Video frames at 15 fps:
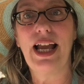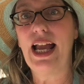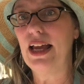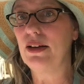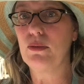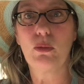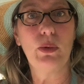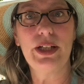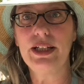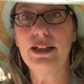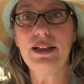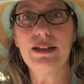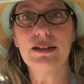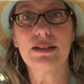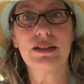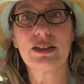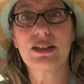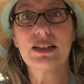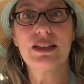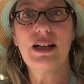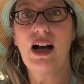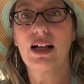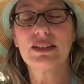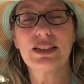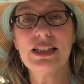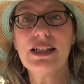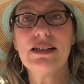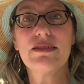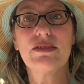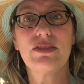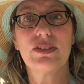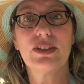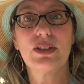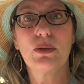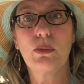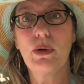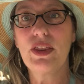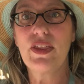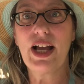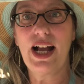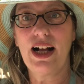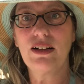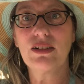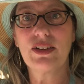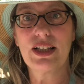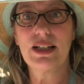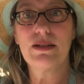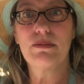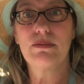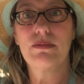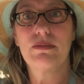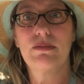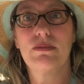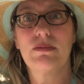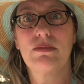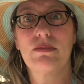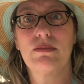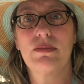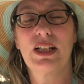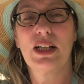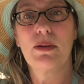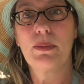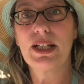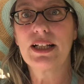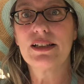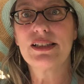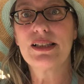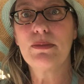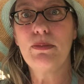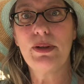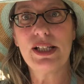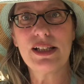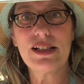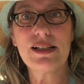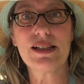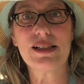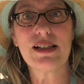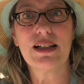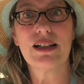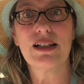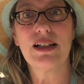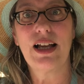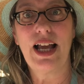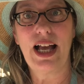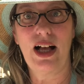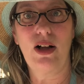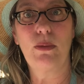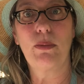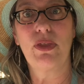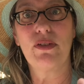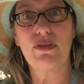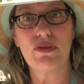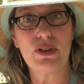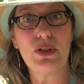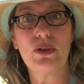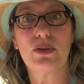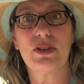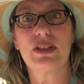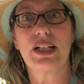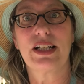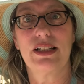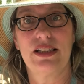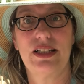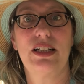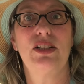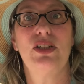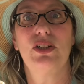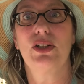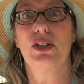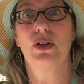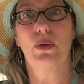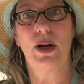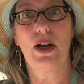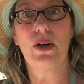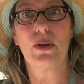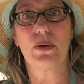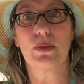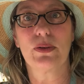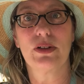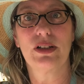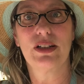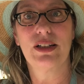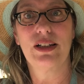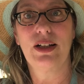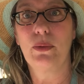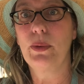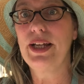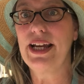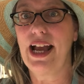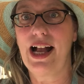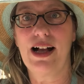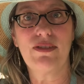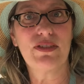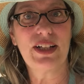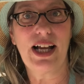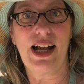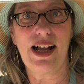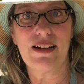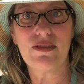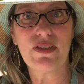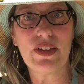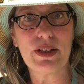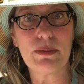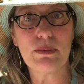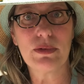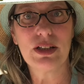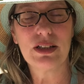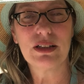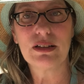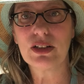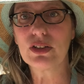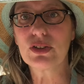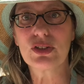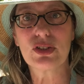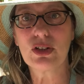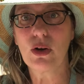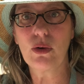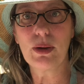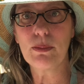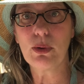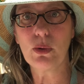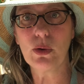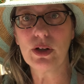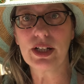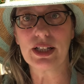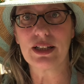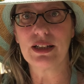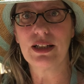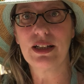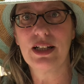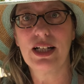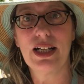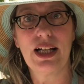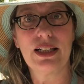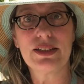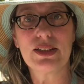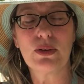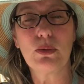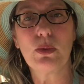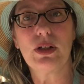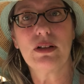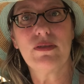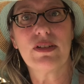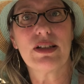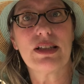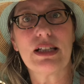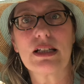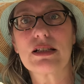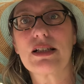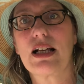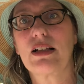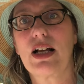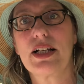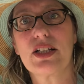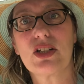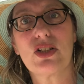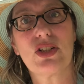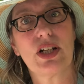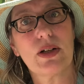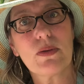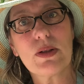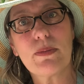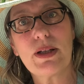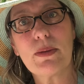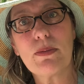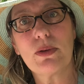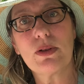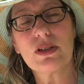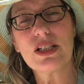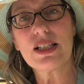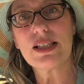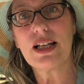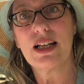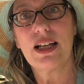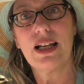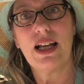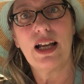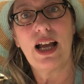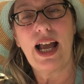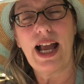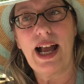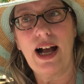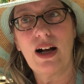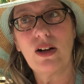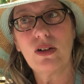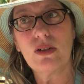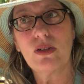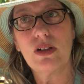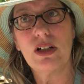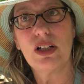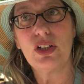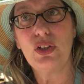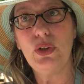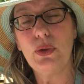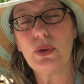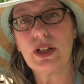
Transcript: And we cannot live without them, because the bees help the food to continue to grow. We have to have them. They're so important. And so one of the things I like to share with people is how you